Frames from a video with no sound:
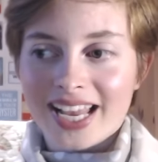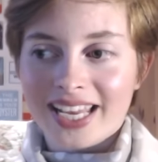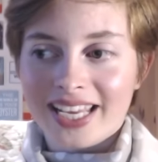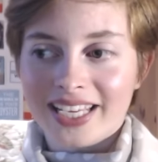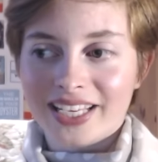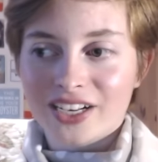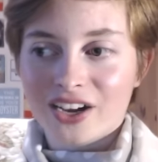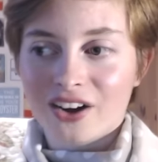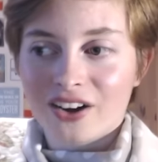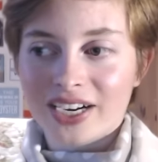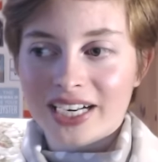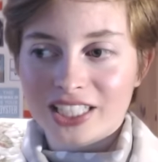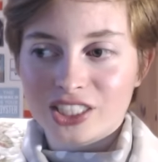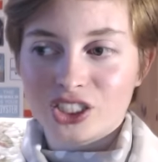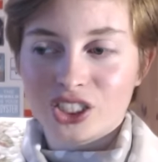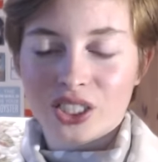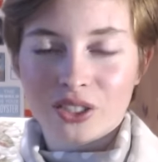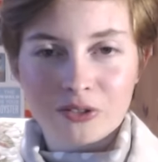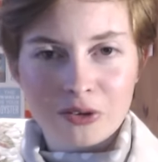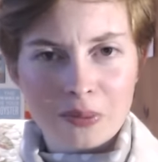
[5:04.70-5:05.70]
he can't
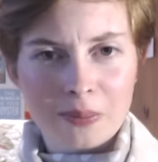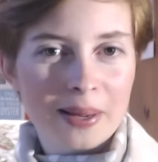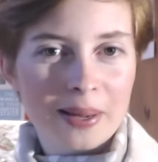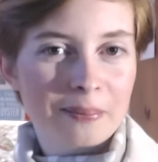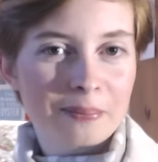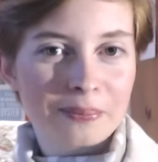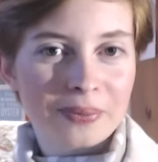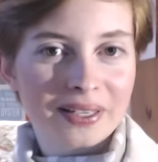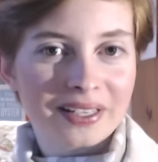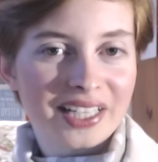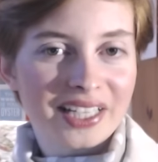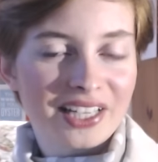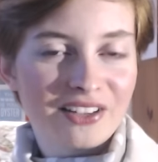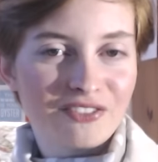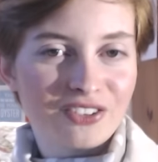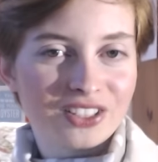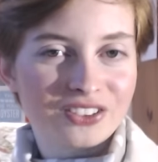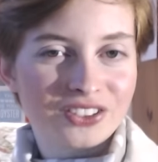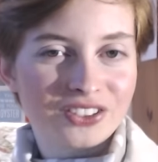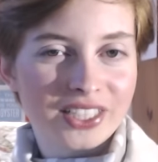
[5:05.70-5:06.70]
actually remember
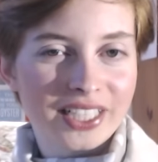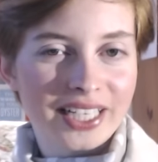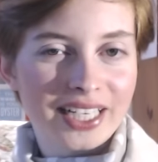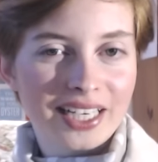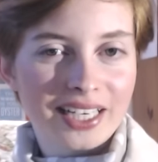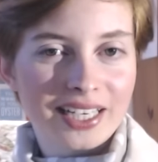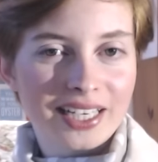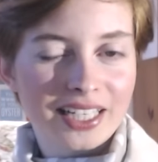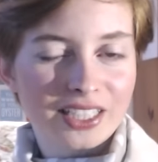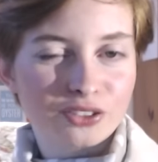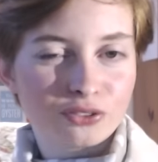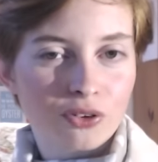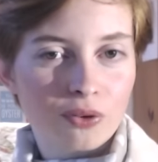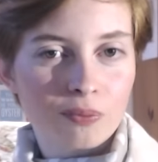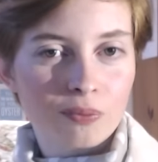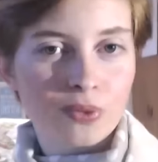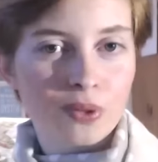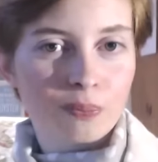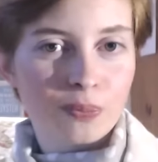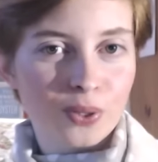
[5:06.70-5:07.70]
if a scene is
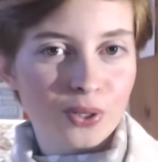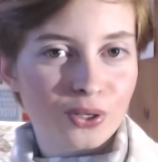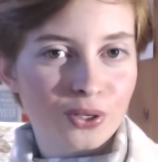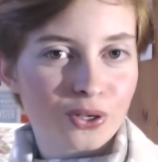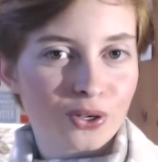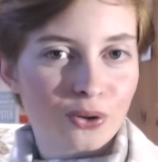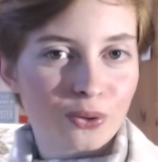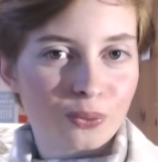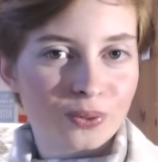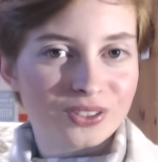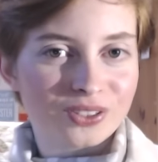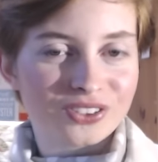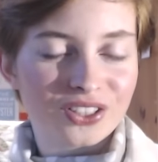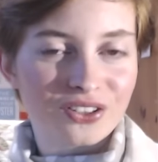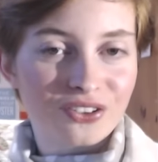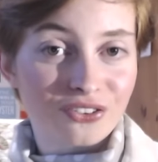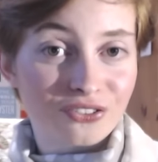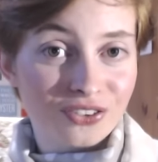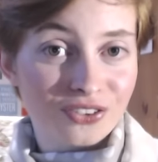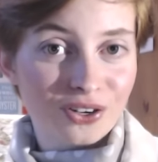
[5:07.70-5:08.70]
from the book or was
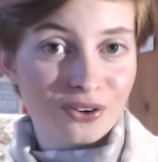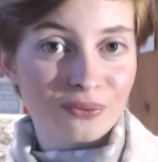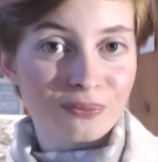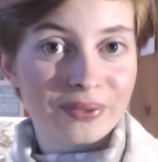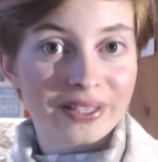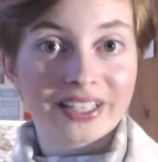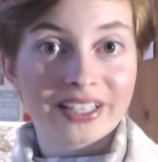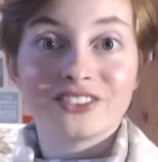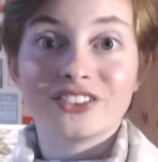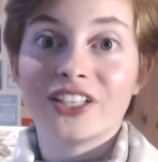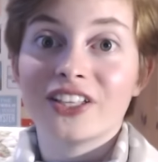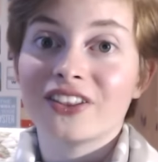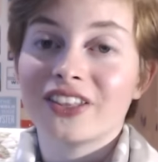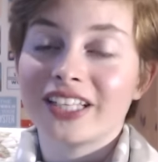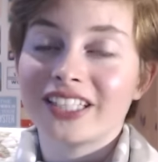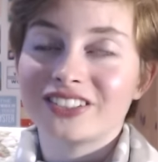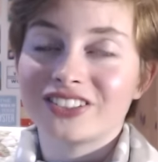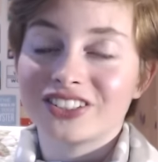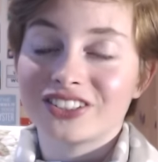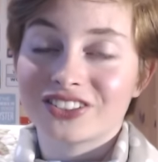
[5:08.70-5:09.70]
in the film because he
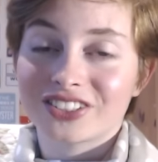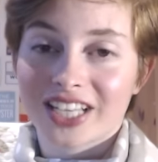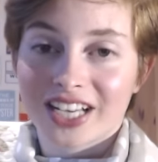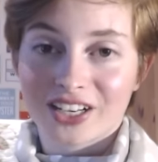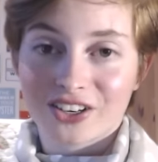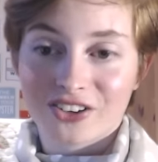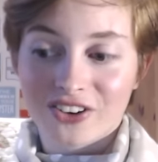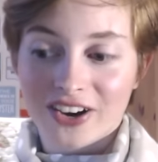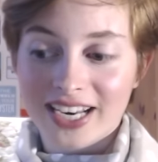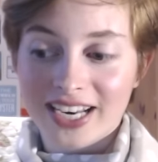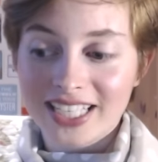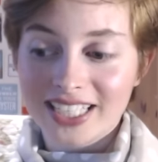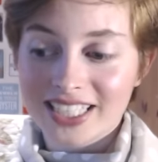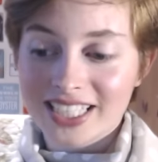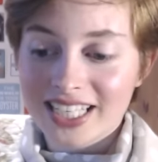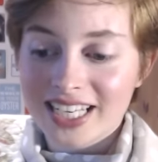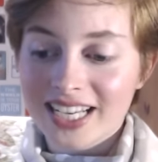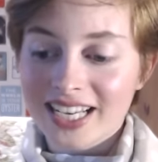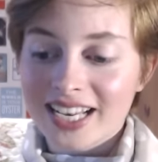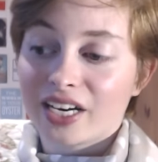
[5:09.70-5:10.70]
thinks it's that
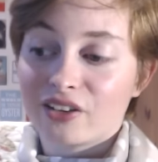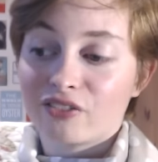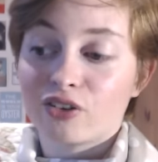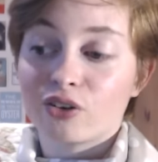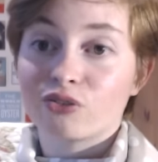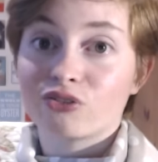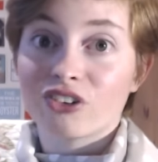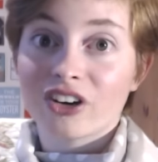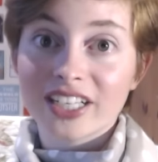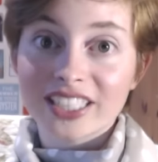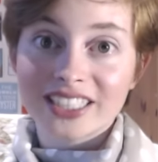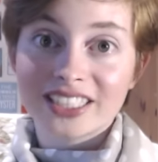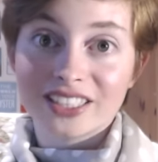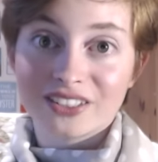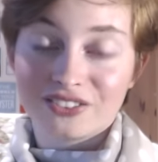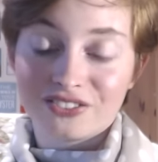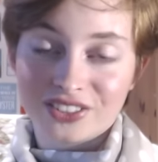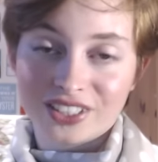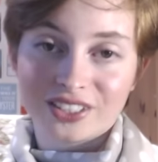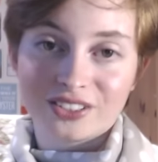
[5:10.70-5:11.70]
great. And if a
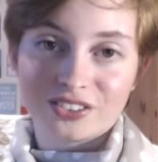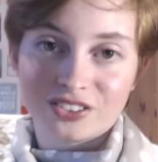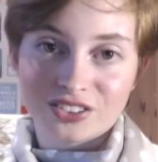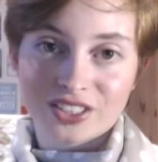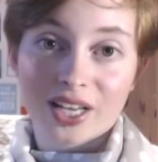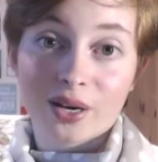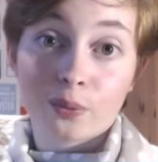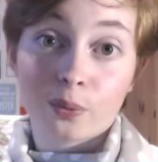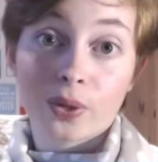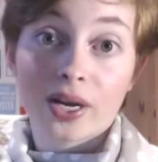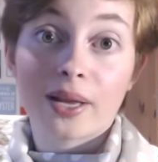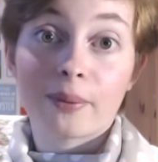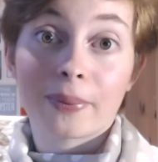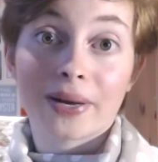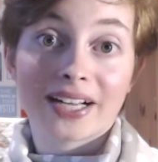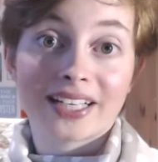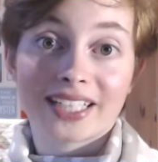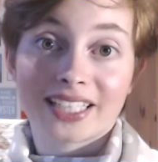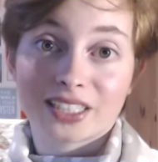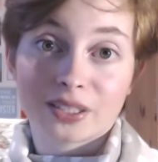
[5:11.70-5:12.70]
writer feels that way
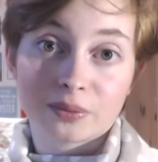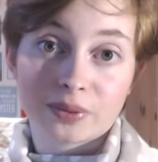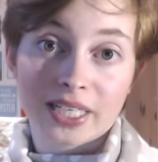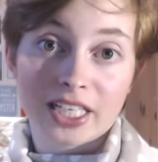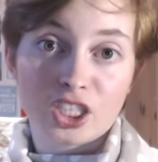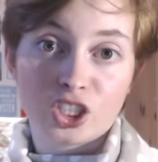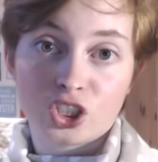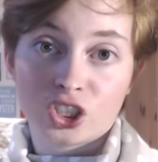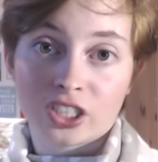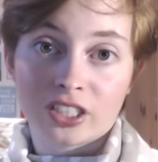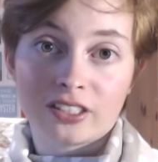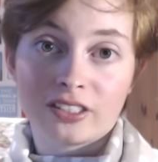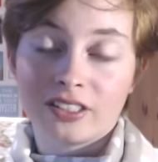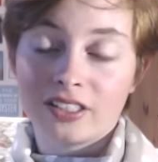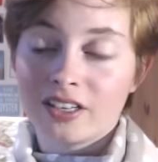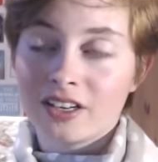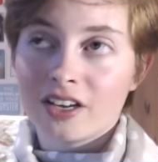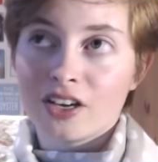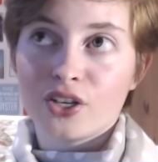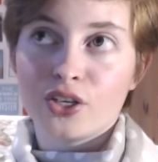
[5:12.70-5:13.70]
about an adaptation,
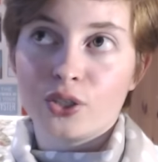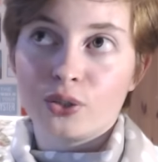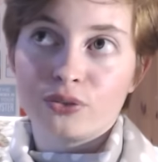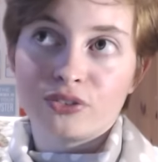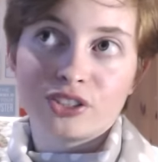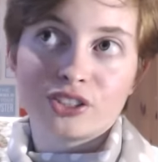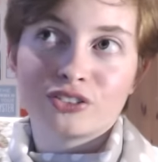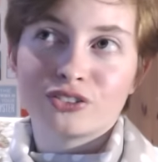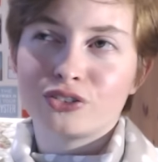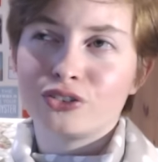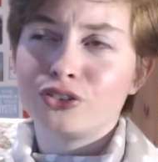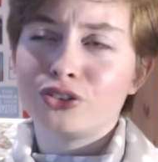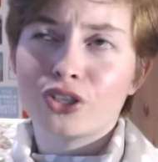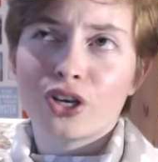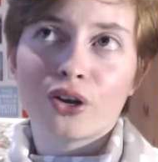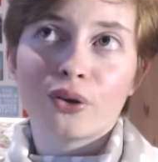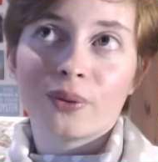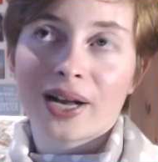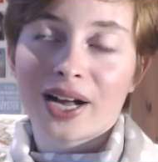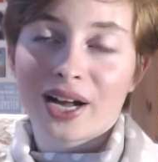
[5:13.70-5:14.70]
you just
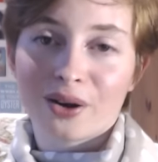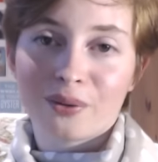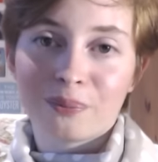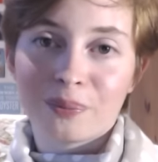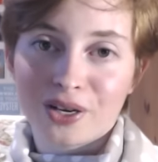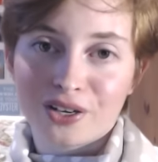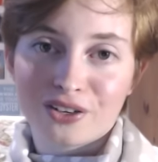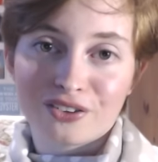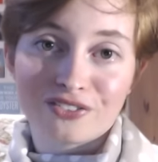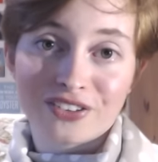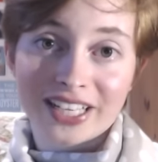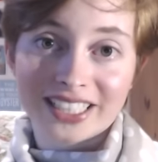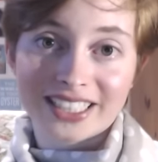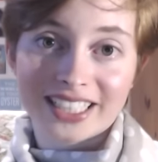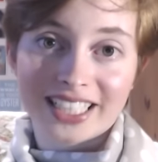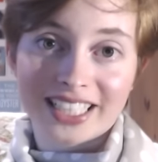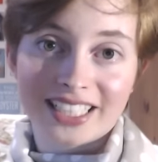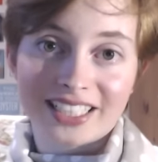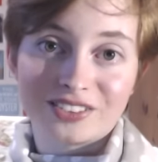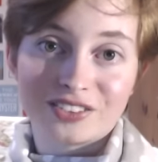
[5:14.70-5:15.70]
know how
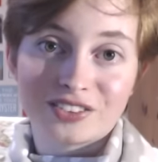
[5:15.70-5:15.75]
perfect it